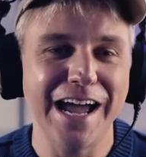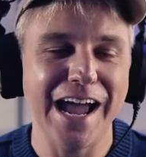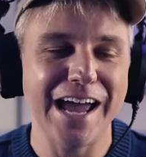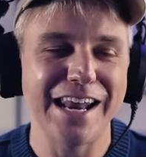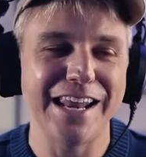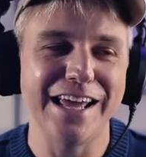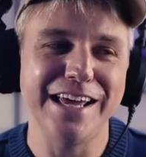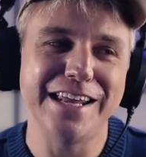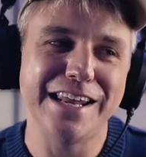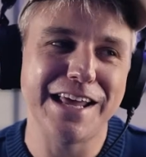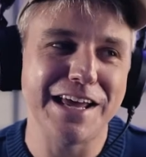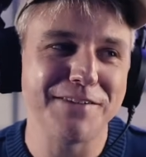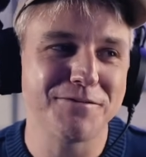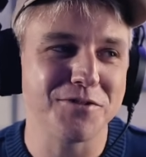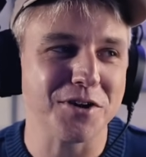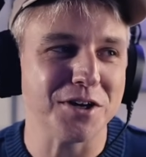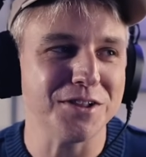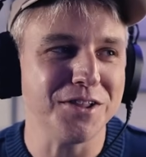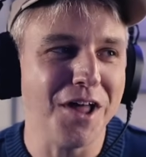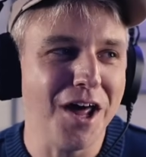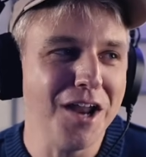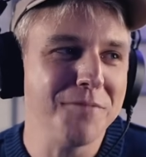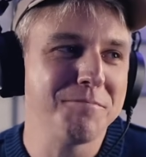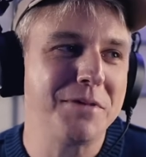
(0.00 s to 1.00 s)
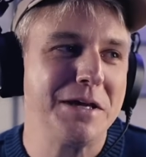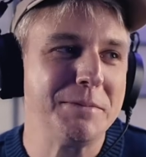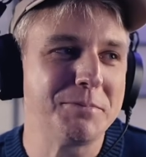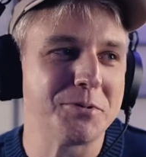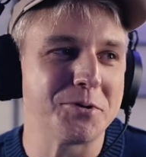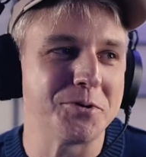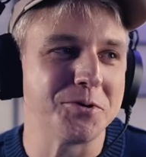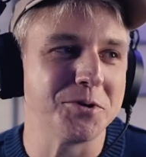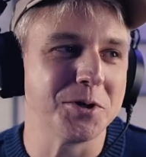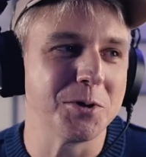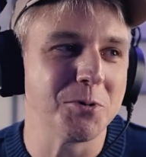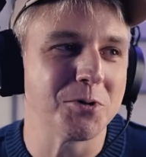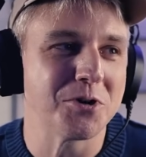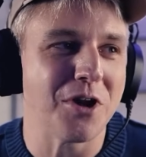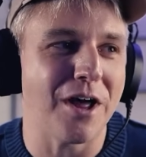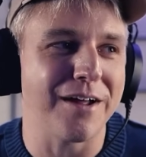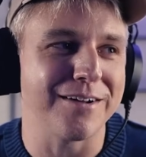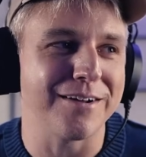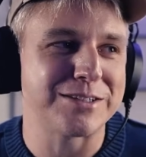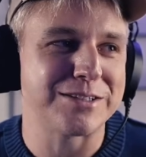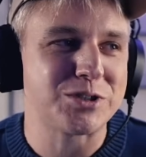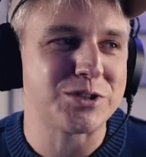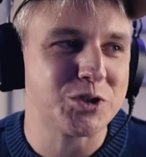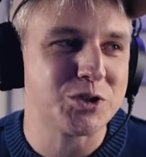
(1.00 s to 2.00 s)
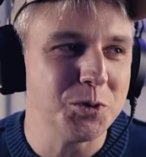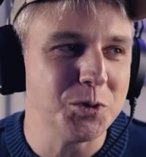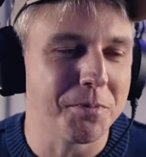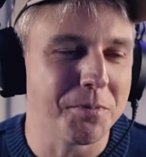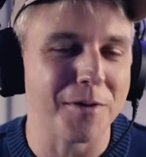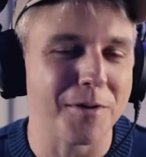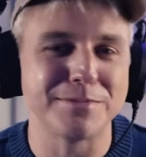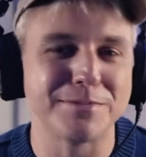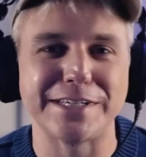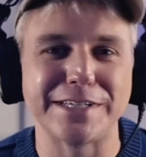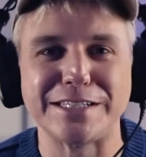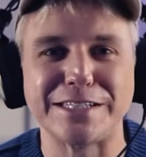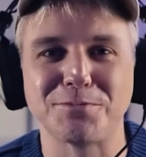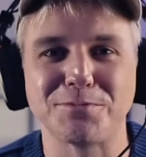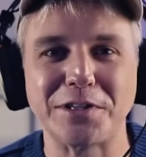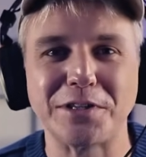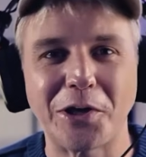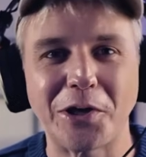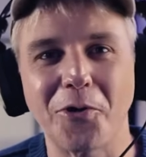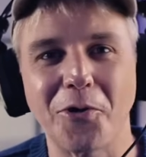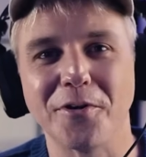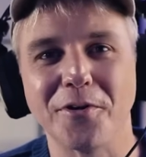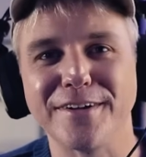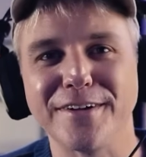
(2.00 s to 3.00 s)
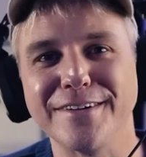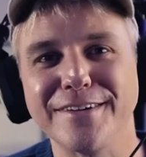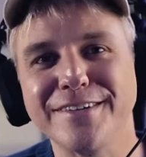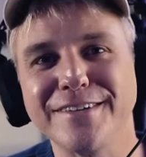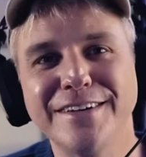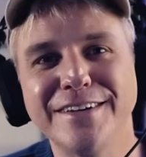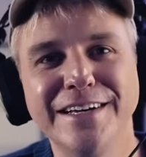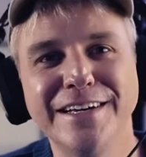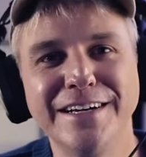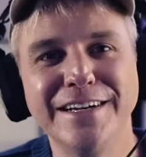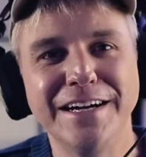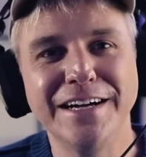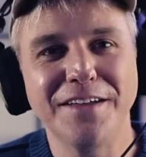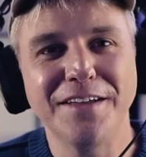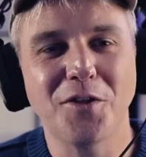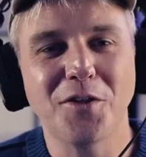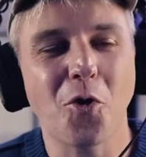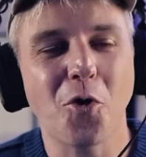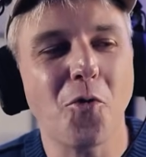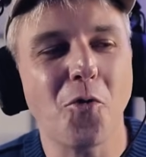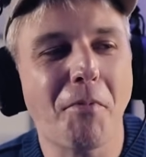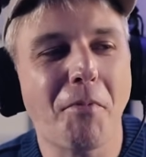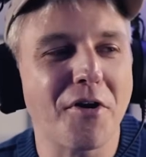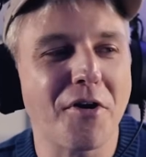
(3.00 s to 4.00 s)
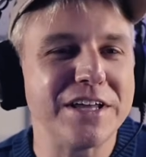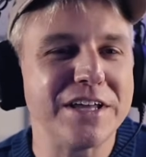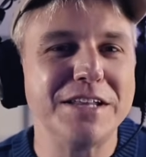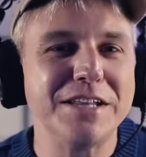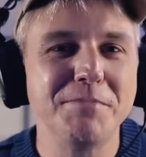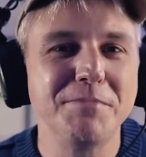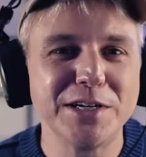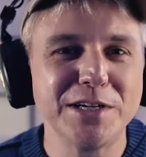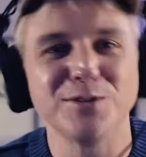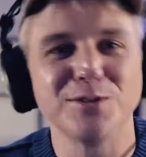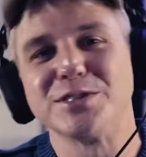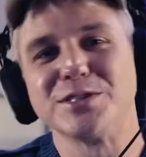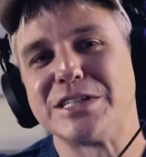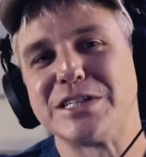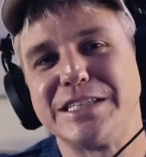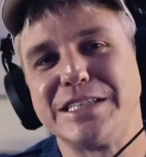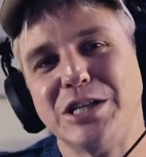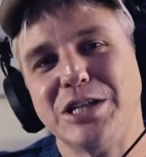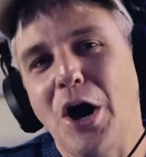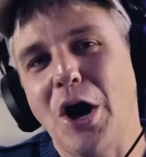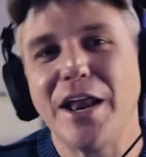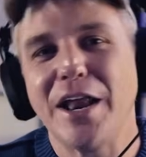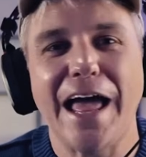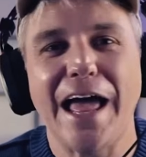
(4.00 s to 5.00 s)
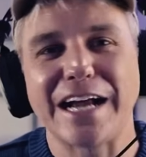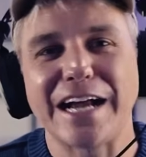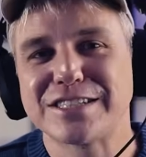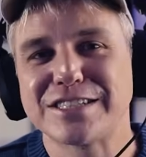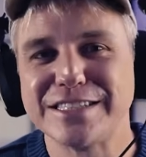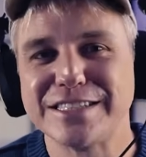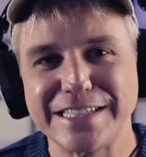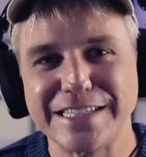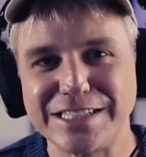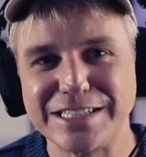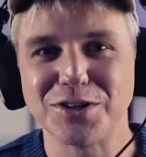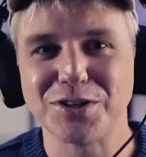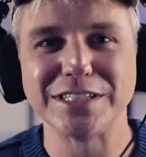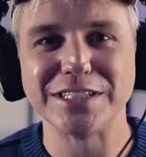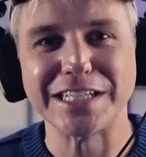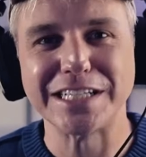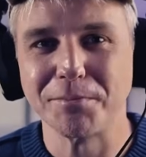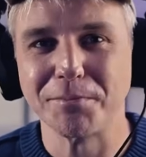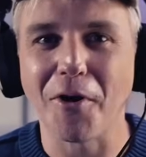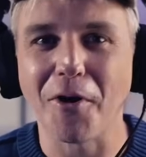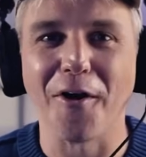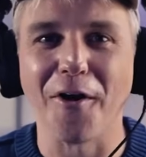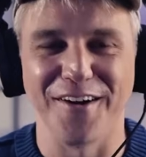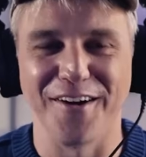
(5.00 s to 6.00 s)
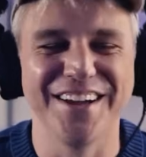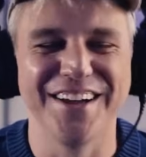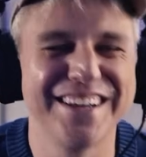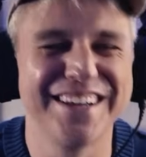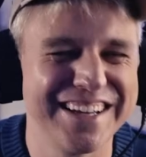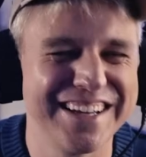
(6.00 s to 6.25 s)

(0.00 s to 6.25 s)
And for a lot of people who are not super obsessed with coding, the whole part in the middle is not actually the interesting part.